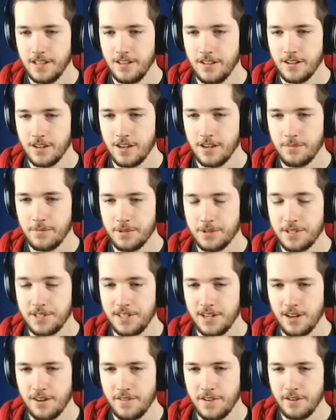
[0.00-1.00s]
Look at them. They're
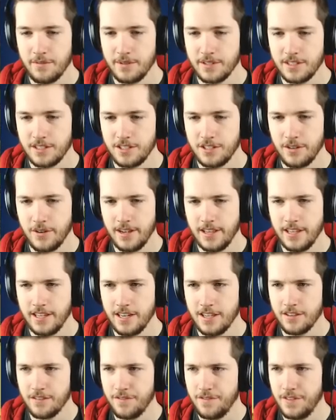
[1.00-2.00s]
starving while
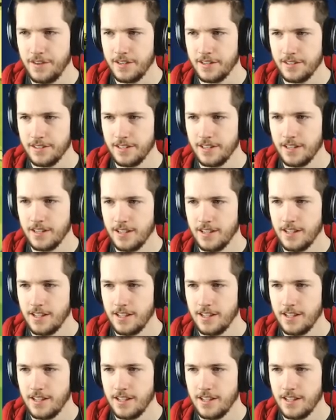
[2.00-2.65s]
toiling in the field.